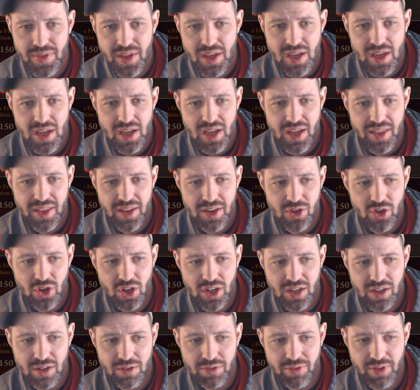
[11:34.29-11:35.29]
And then you get into
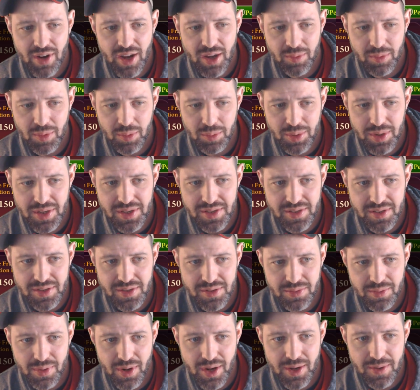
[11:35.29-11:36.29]
fragment pieces,
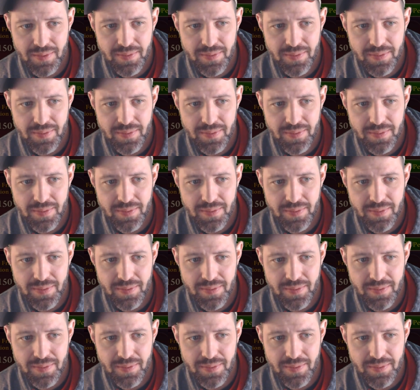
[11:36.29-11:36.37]
right?